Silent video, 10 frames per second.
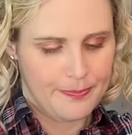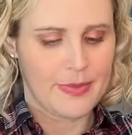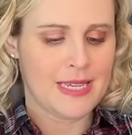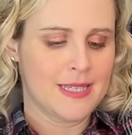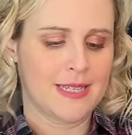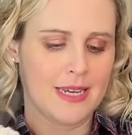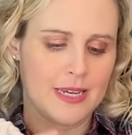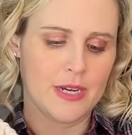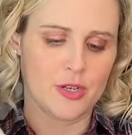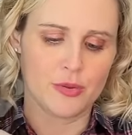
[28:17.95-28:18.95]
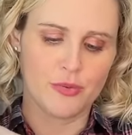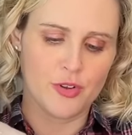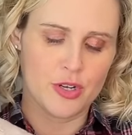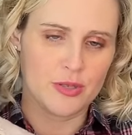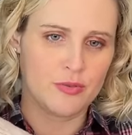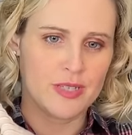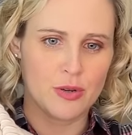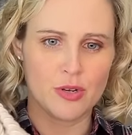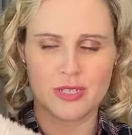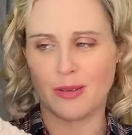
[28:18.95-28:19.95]
This is it here. So we've
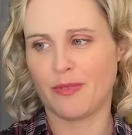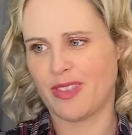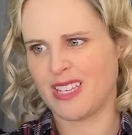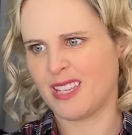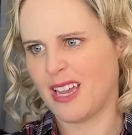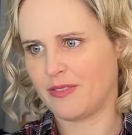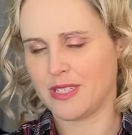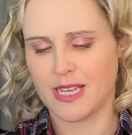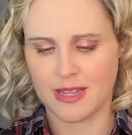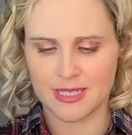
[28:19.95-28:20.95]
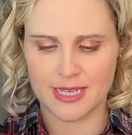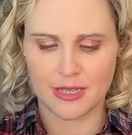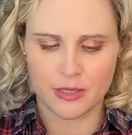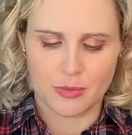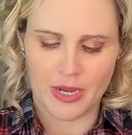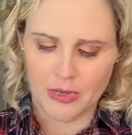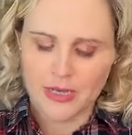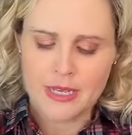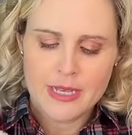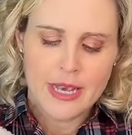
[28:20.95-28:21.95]
still got some of this left. It's in the sale as well.
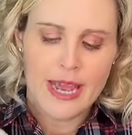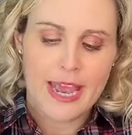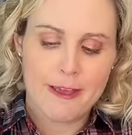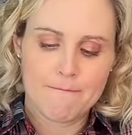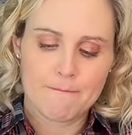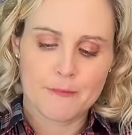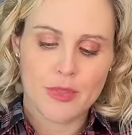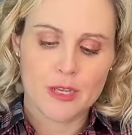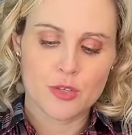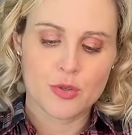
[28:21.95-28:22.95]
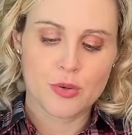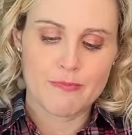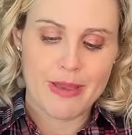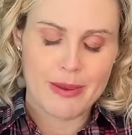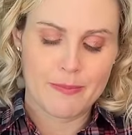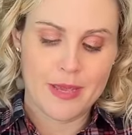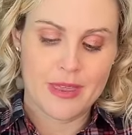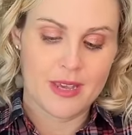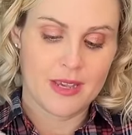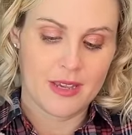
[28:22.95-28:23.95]
So it might be
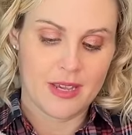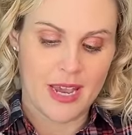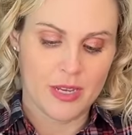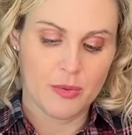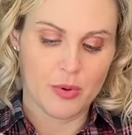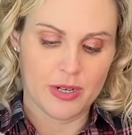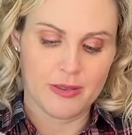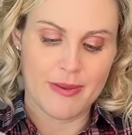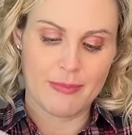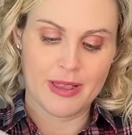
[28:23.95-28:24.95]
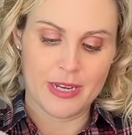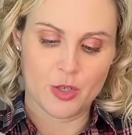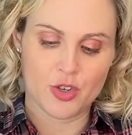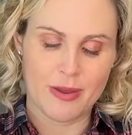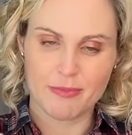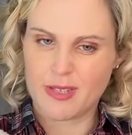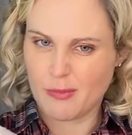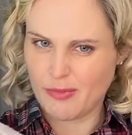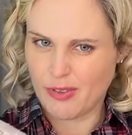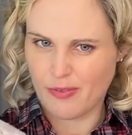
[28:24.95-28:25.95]
that, yeah, you want to maybe like trim
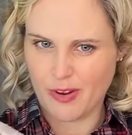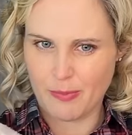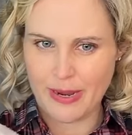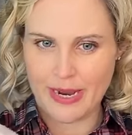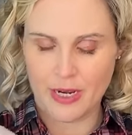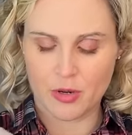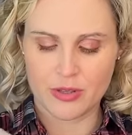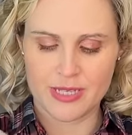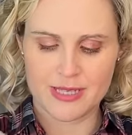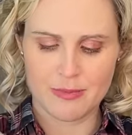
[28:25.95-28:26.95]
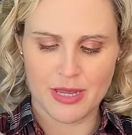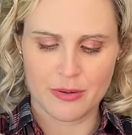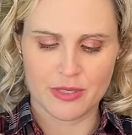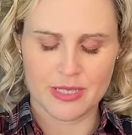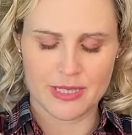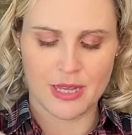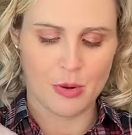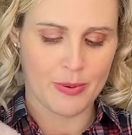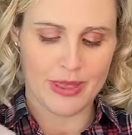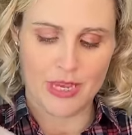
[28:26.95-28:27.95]
some of the fur back on the seam allowances a little
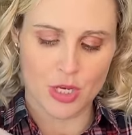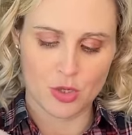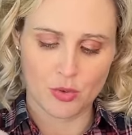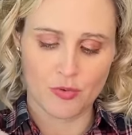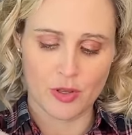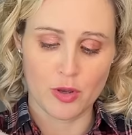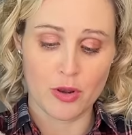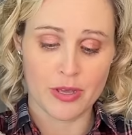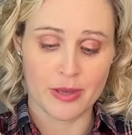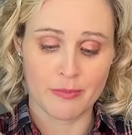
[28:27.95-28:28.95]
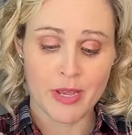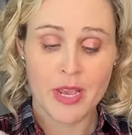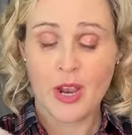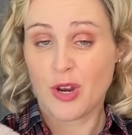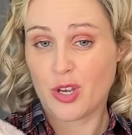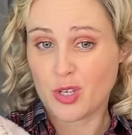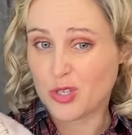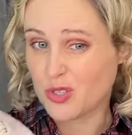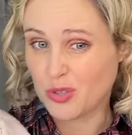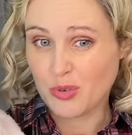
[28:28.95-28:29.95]
bit, and then you could overlock them. Or you could
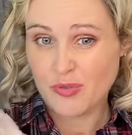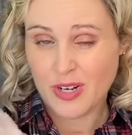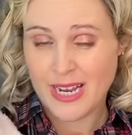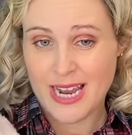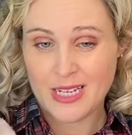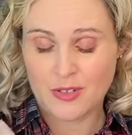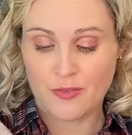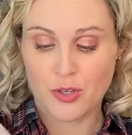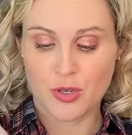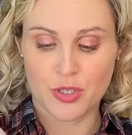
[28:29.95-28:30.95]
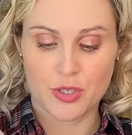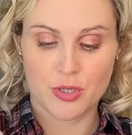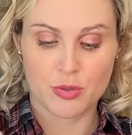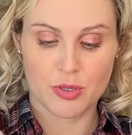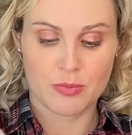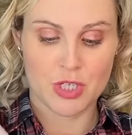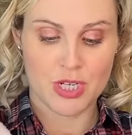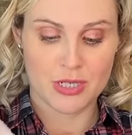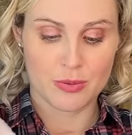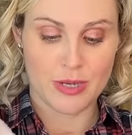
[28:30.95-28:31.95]
use an overcast foot on your sewing
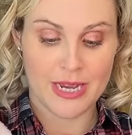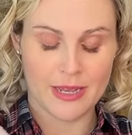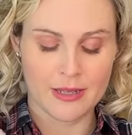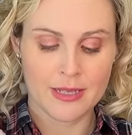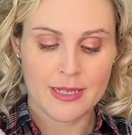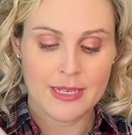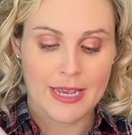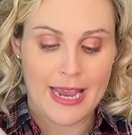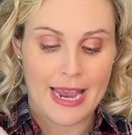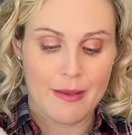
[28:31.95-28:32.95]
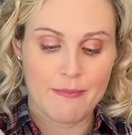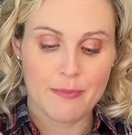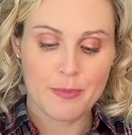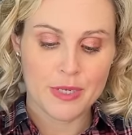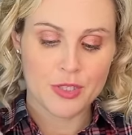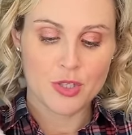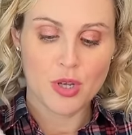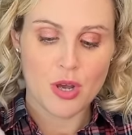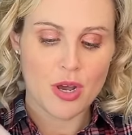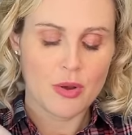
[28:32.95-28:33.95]
machine as well. But it's
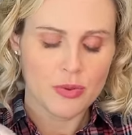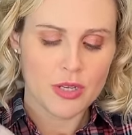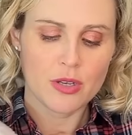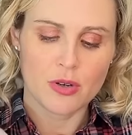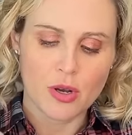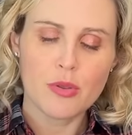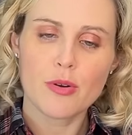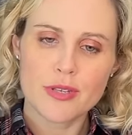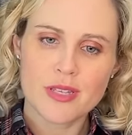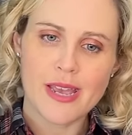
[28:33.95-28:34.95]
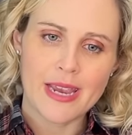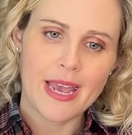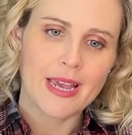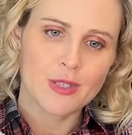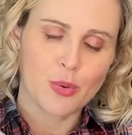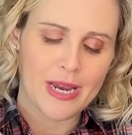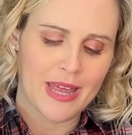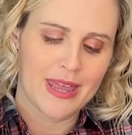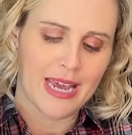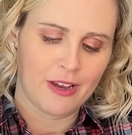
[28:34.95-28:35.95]
not, you know, although it's like, it is quite a
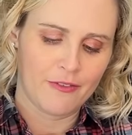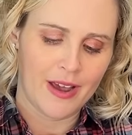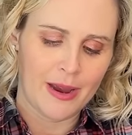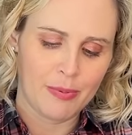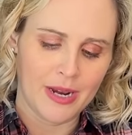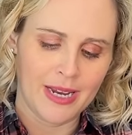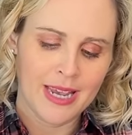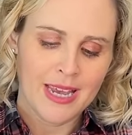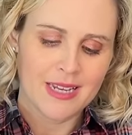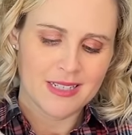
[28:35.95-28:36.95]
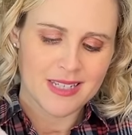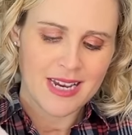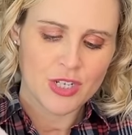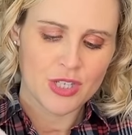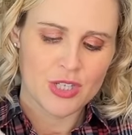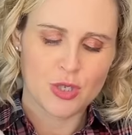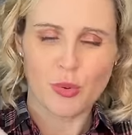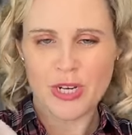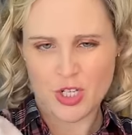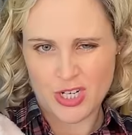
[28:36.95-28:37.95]
thick fabric, it does actually
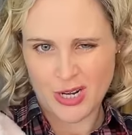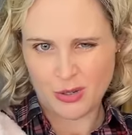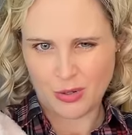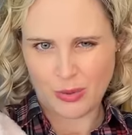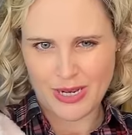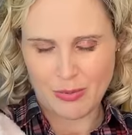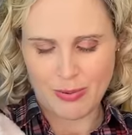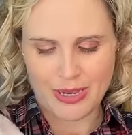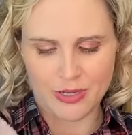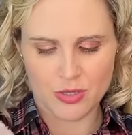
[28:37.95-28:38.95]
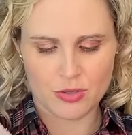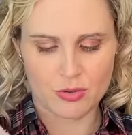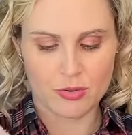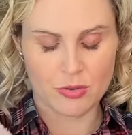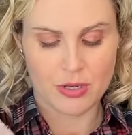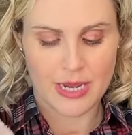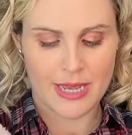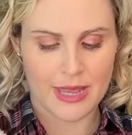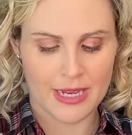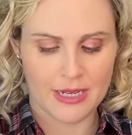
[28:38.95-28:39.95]
squish down quite a bit. So I
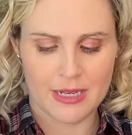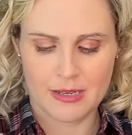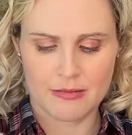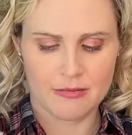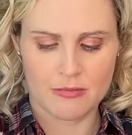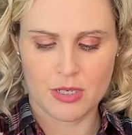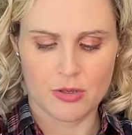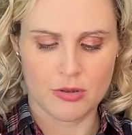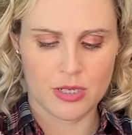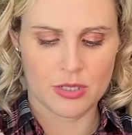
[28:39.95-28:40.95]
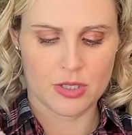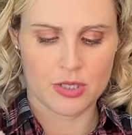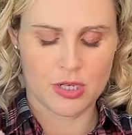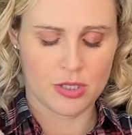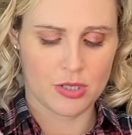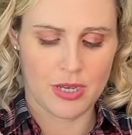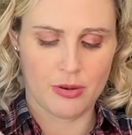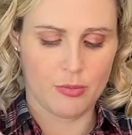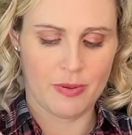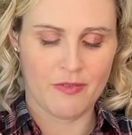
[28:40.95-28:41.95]
think, you know,
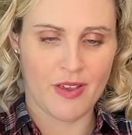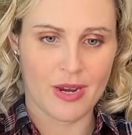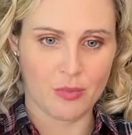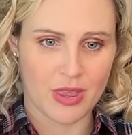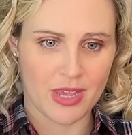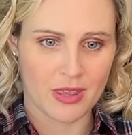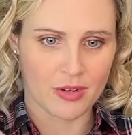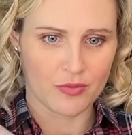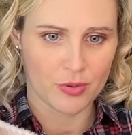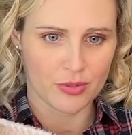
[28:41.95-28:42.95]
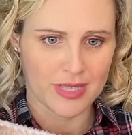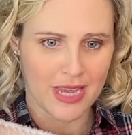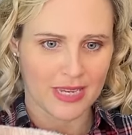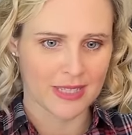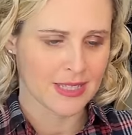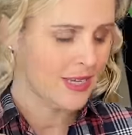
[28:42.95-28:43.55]
it'll be fine with either of those things.